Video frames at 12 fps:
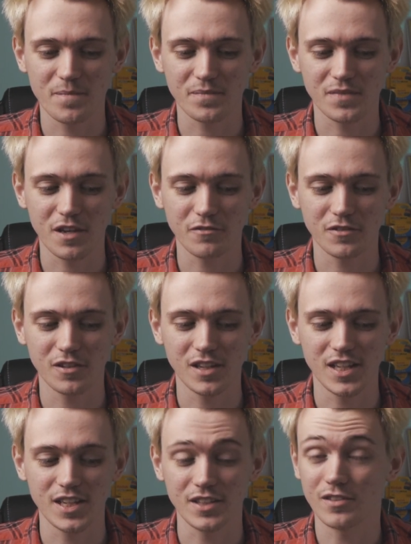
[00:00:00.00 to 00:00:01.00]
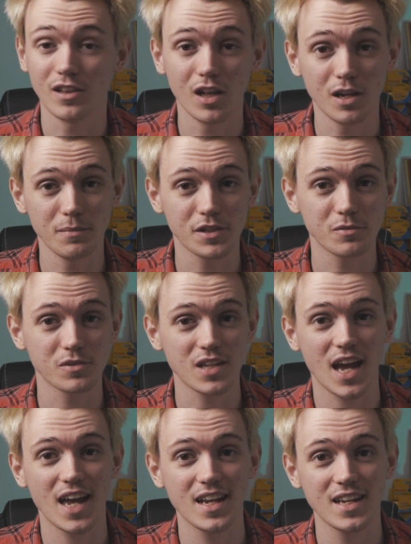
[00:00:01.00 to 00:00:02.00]
Definitely the light meter was
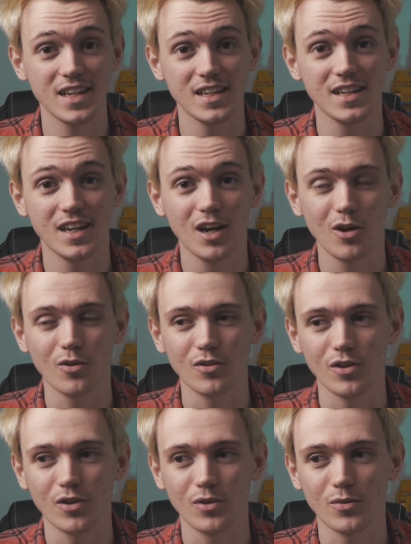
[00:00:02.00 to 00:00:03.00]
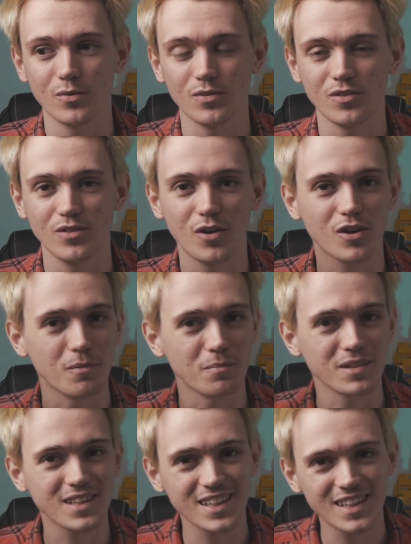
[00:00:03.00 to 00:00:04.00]
handy, although not
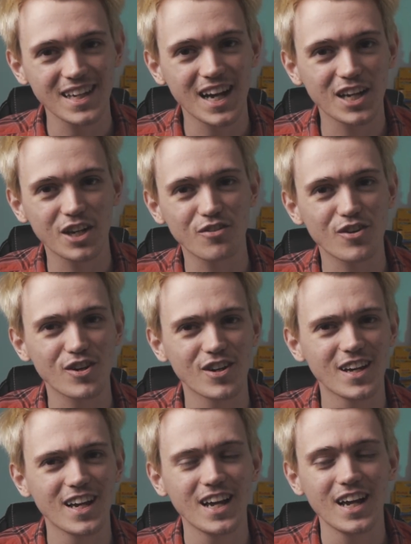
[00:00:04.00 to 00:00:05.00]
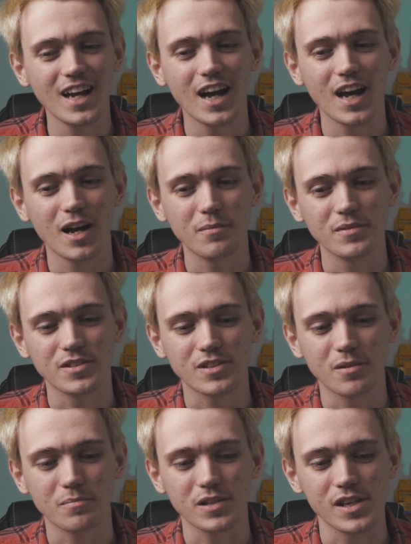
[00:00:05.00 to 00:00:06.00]
completely accurate. In
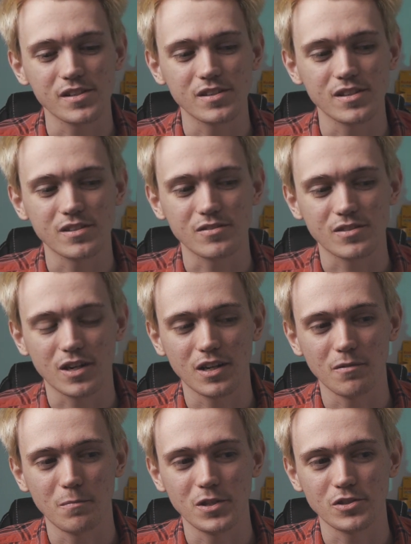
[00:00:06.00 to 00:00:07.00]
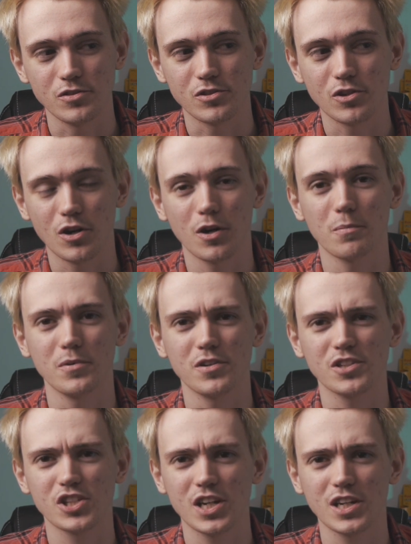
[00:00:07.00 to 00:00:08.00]
some places it's kind of a bit too dark,
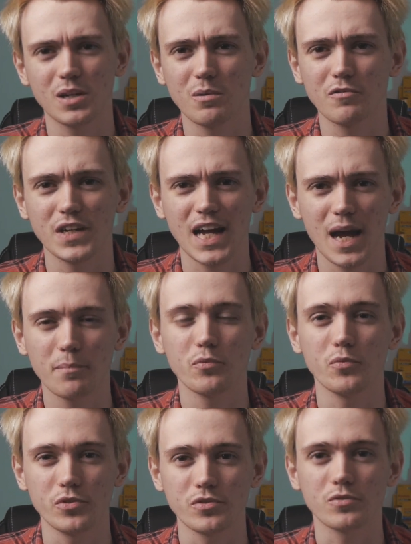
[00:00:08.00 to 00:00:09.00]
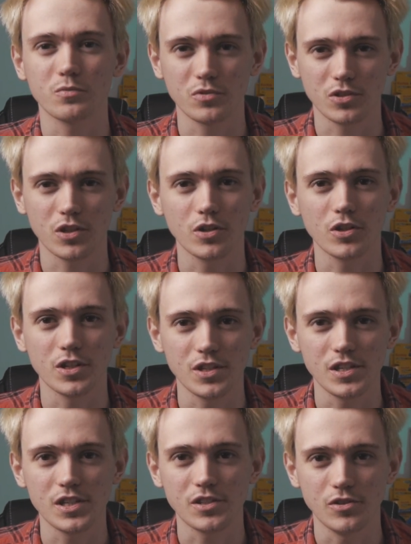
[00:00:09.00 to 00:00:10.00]
but checking with an app was a good
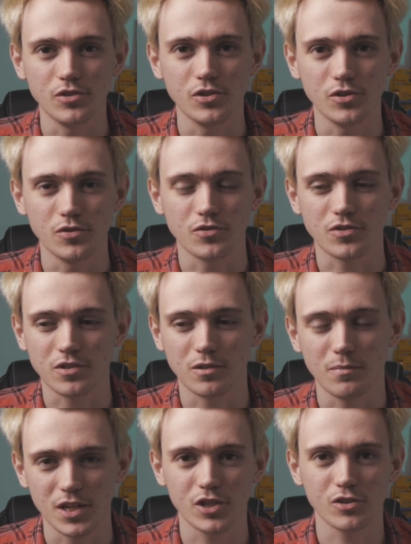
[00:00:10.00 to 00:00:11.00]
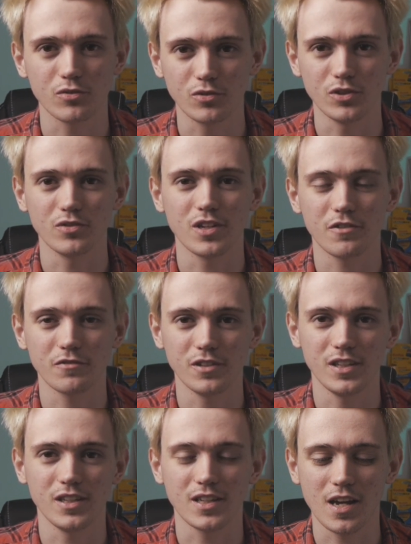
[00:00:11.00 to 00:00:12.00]
idea to do, just to make sure you're
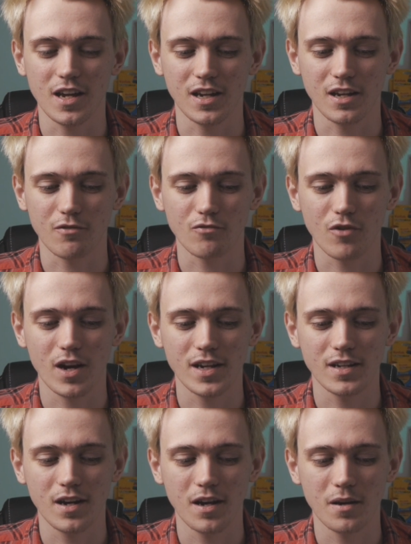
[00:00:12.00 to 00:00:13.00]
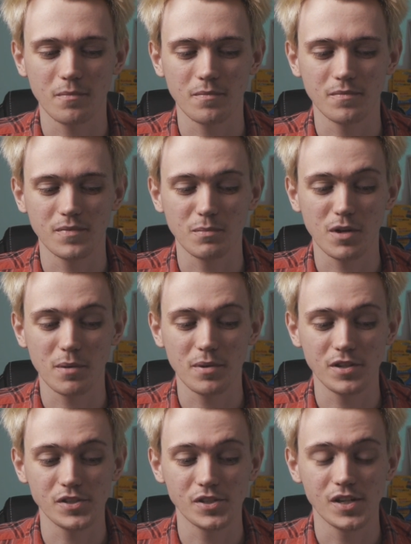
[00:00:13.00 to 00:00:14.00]
definitely getting it right, in my
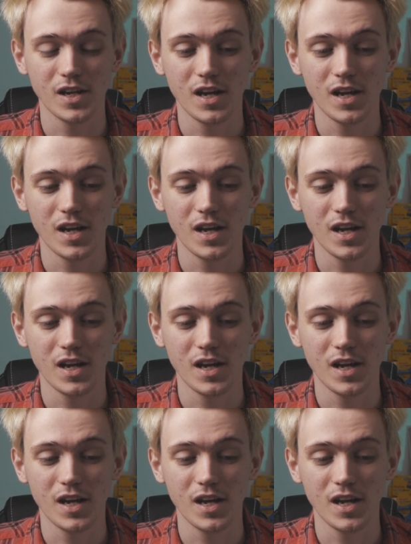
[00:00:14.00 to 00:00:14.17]
opinion.